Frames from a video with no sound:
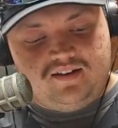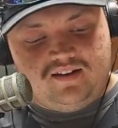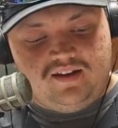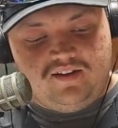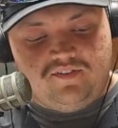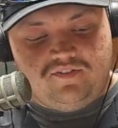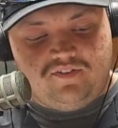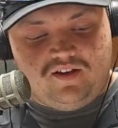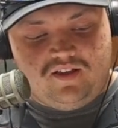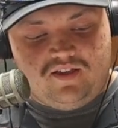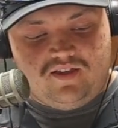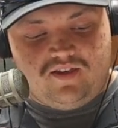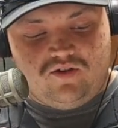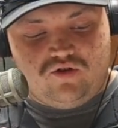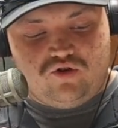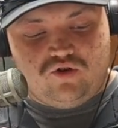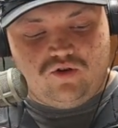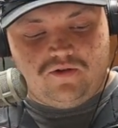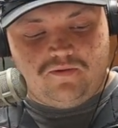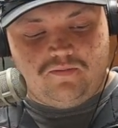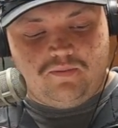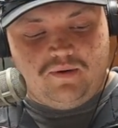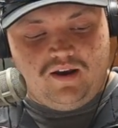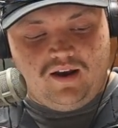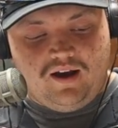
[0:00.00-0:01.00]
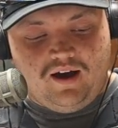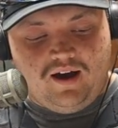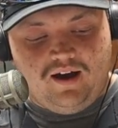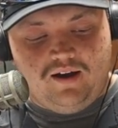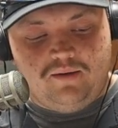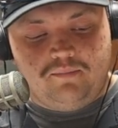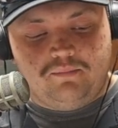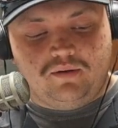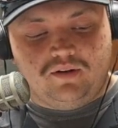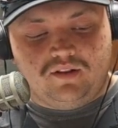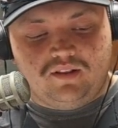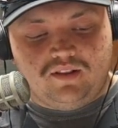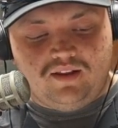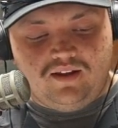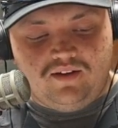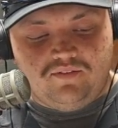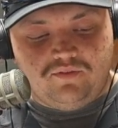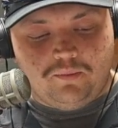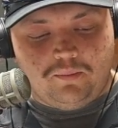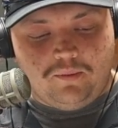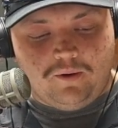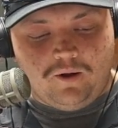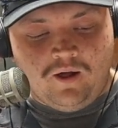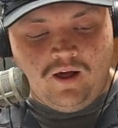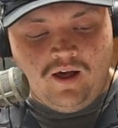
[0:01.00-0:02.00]
defense has just been
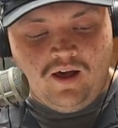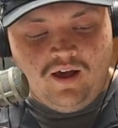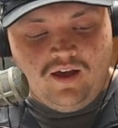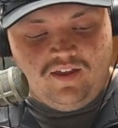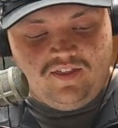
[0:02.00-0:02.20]
unbelievable.